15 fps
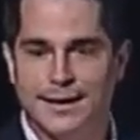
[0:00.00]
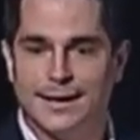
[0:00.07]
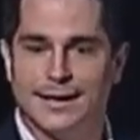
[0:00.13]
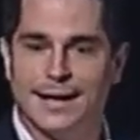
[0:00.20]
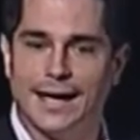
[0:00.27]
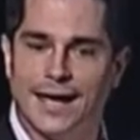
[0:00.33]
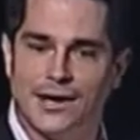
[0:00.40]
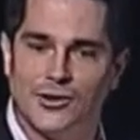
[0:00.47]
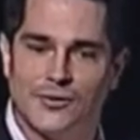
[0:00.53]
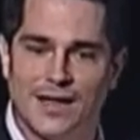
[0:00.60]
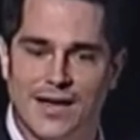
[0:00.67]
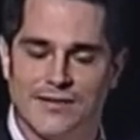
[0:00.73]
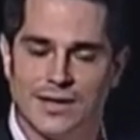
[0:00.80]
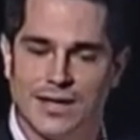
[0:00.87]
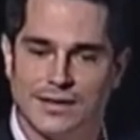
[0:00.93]
and how do you
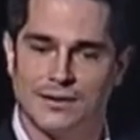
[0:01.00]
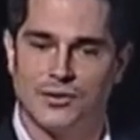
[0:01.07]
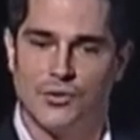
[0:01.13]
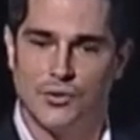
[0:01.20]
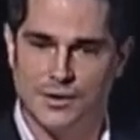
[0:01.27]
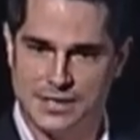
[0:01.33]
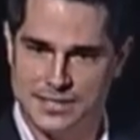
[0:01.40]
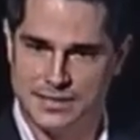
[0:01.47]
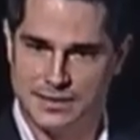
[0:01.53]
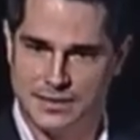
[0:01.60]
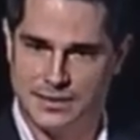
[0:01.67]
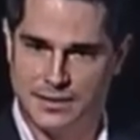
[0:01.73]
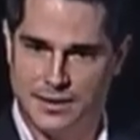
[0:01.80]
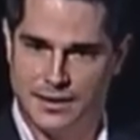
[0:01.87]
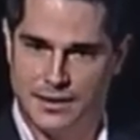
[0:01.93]
navigate the noise?
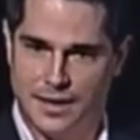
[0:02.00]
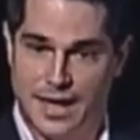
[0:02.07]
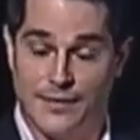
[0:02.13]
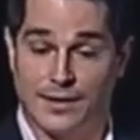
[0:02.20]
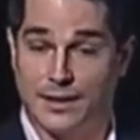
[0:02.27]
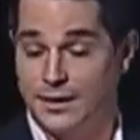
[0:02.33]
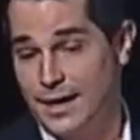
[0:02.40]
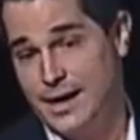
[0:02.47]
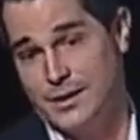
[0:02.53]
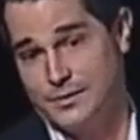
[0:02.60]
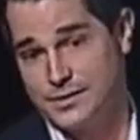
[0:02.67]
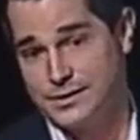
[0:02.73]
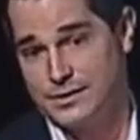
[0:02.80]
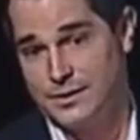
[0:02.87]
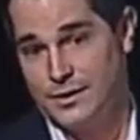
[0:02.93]
And the
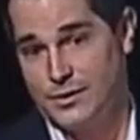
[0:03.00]
claims.